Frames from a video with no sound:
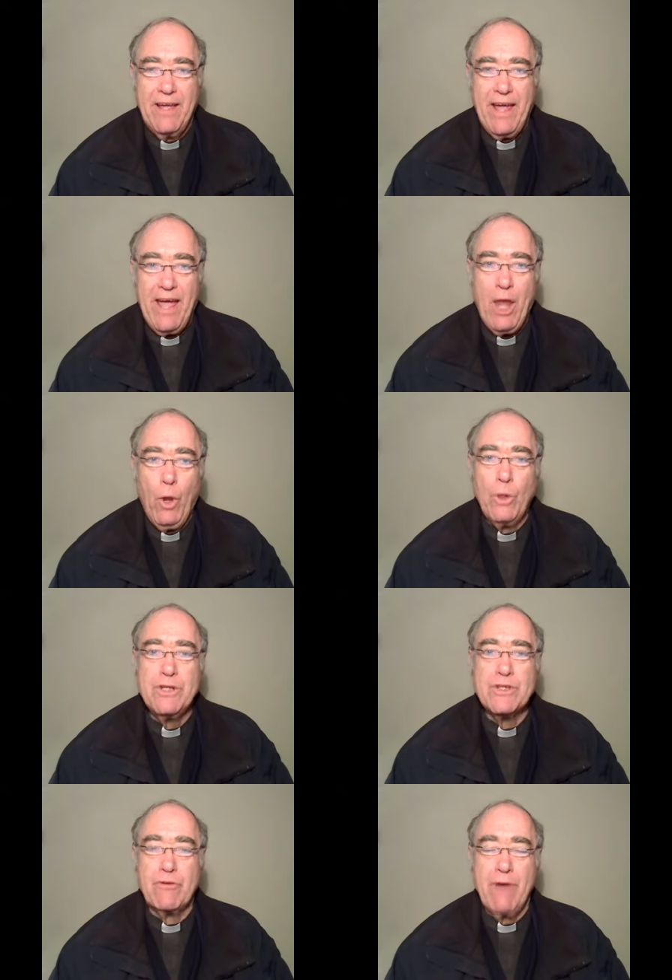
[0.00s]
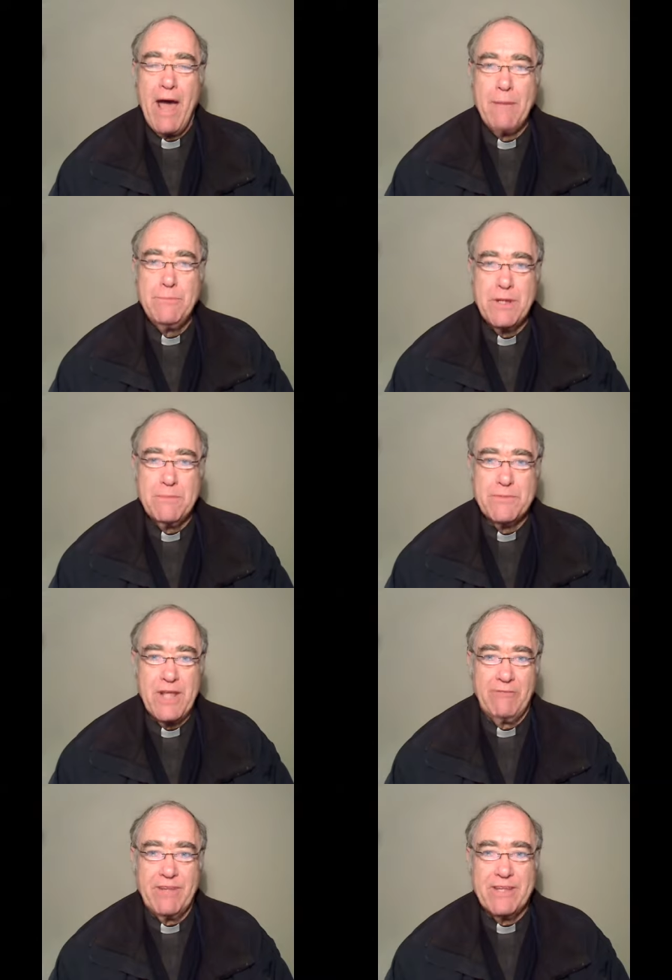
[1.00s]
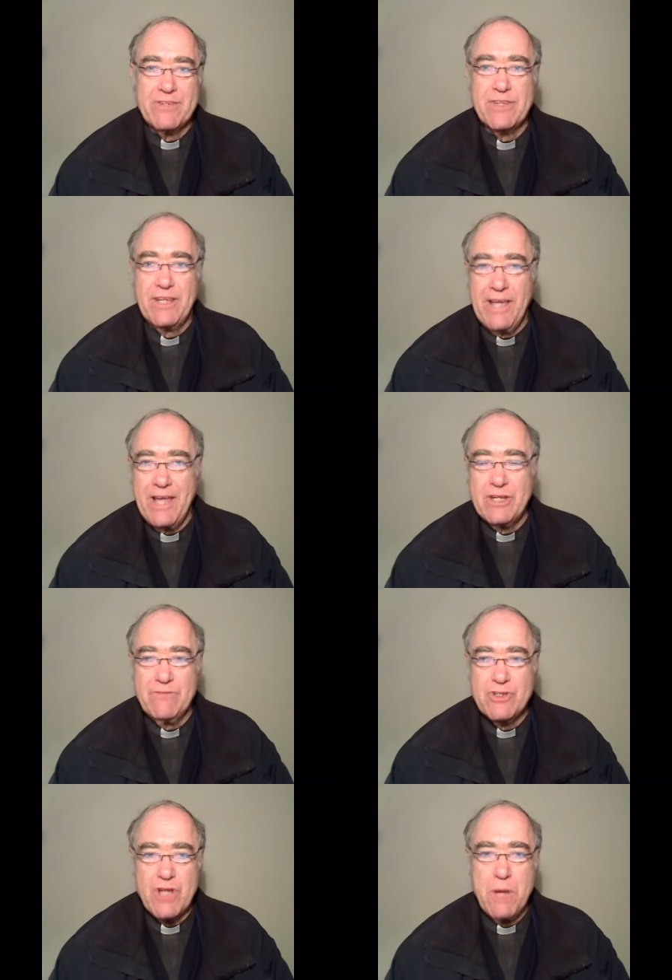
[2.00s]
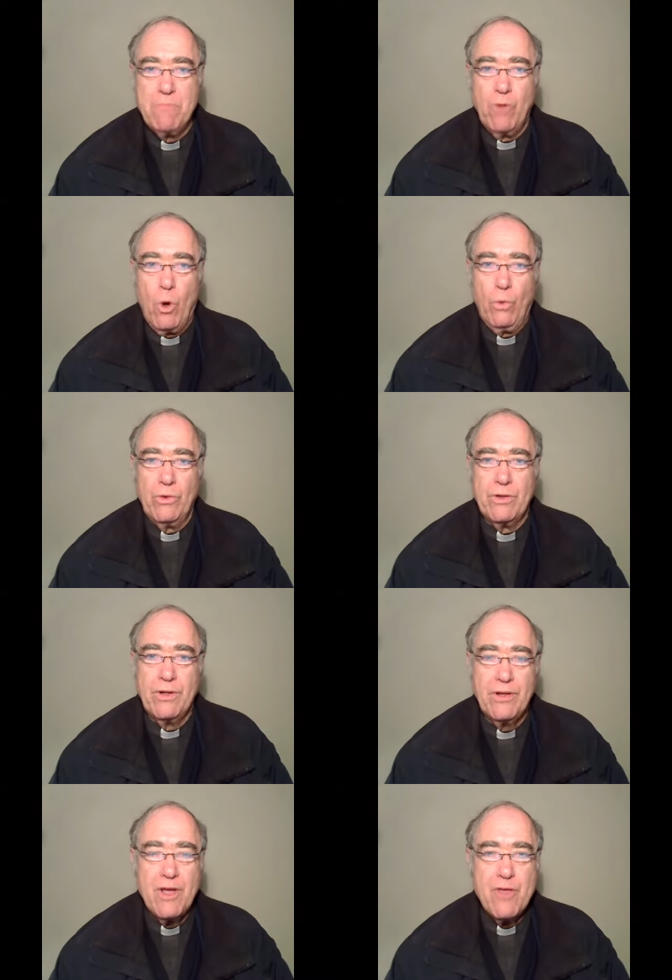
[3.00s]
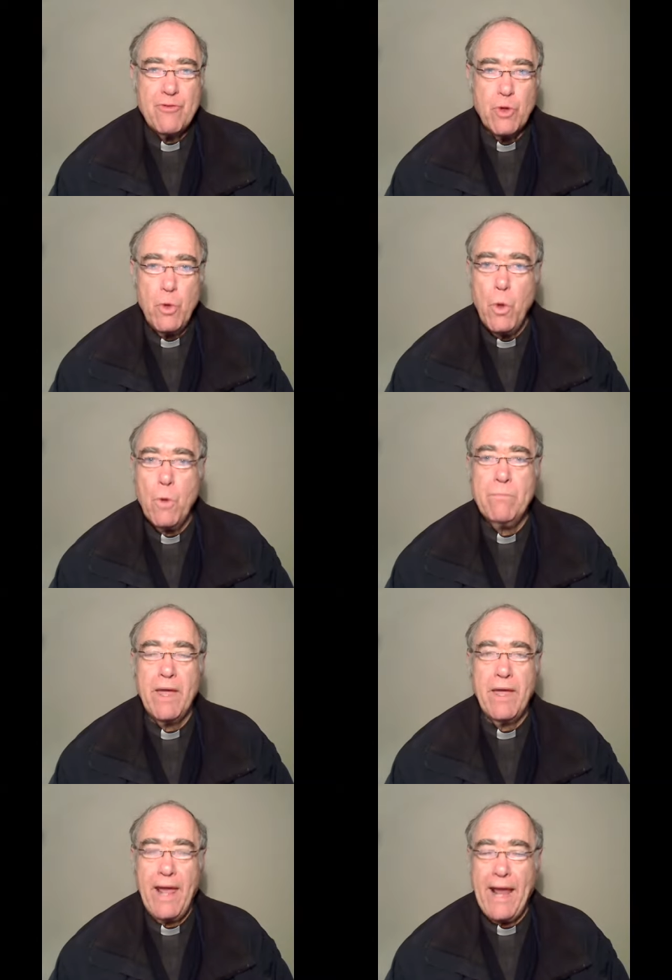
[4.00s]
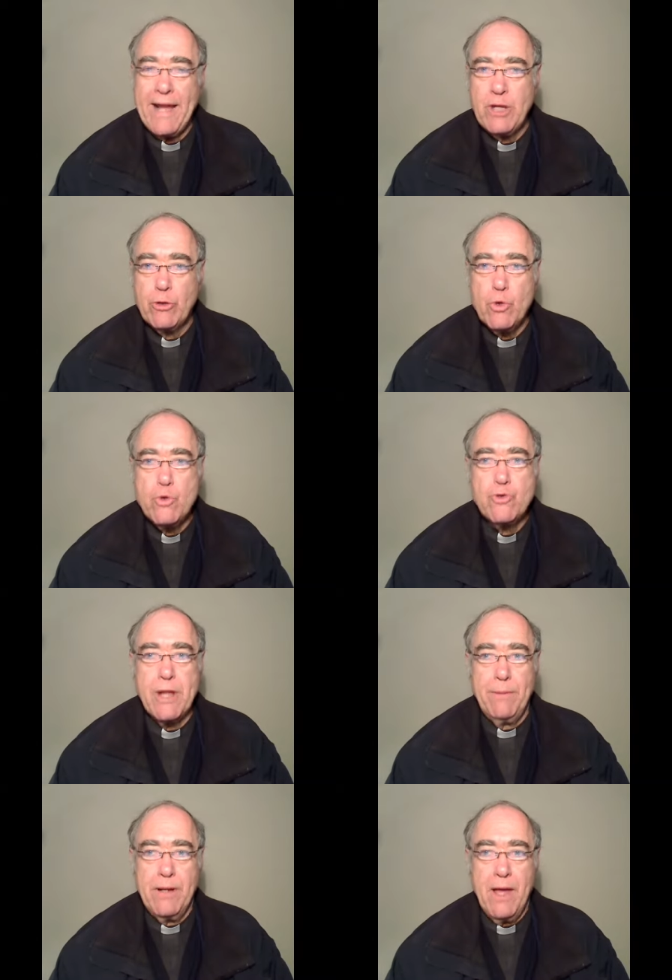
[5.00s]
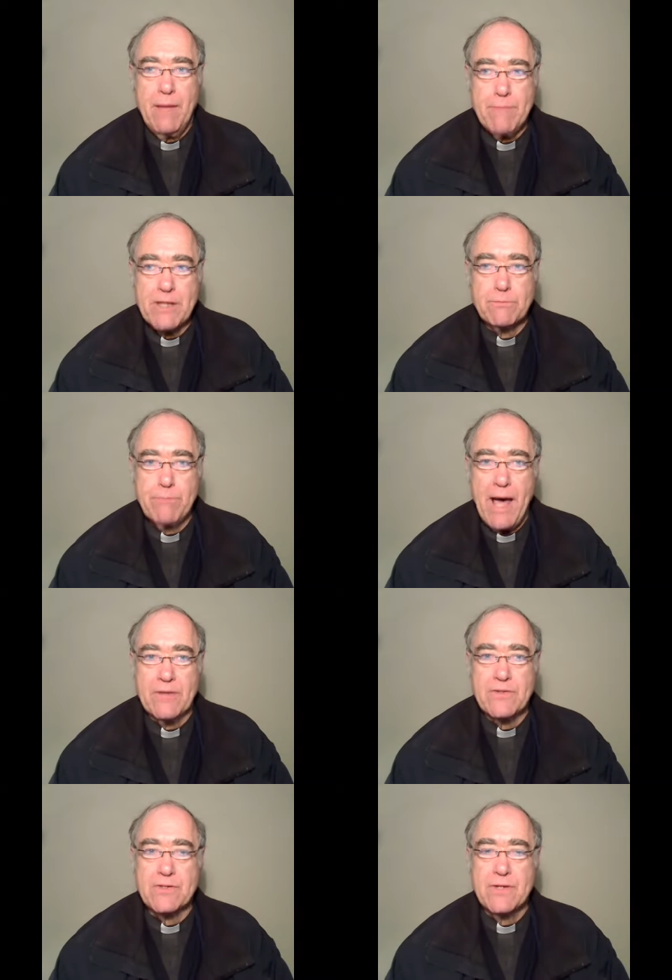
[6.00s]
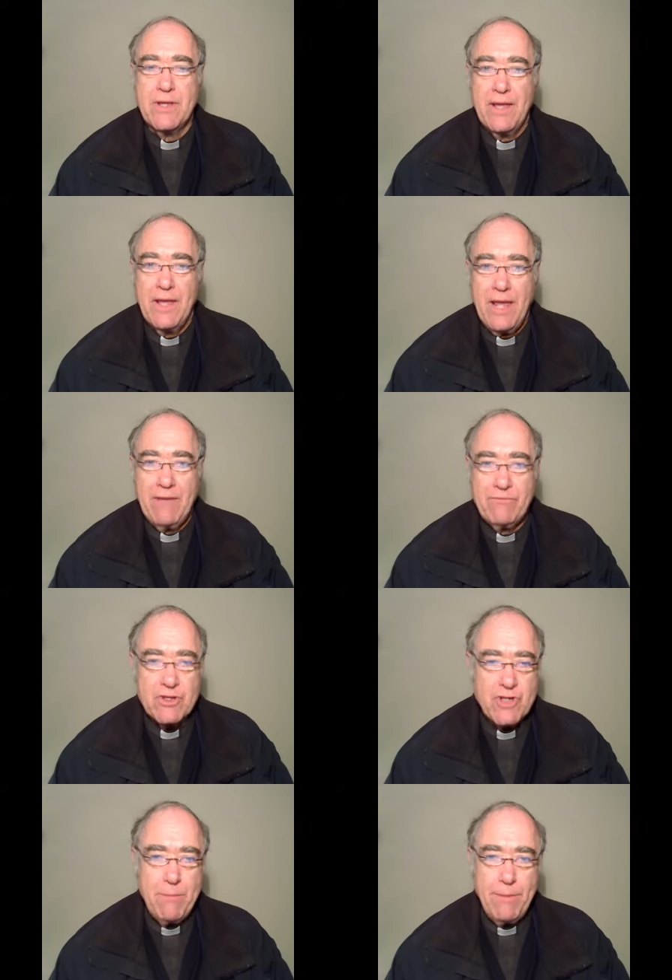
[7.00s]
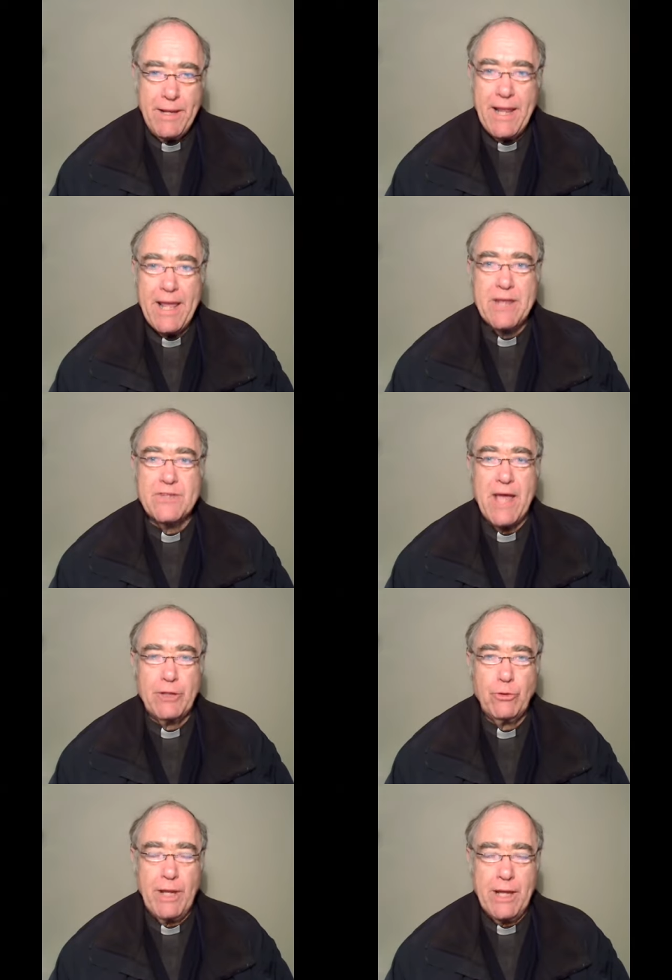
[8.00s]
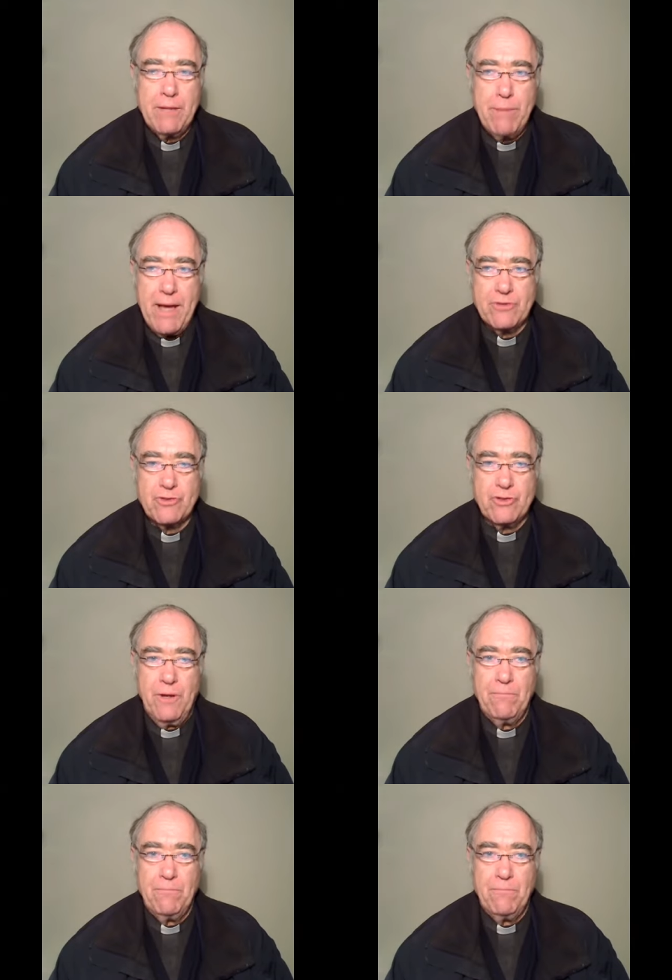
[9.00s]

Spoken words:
our Lord describes himself as the gate of the sheepfold, through whom any true shepherd must pass if the sheep he leads are to gain pasture.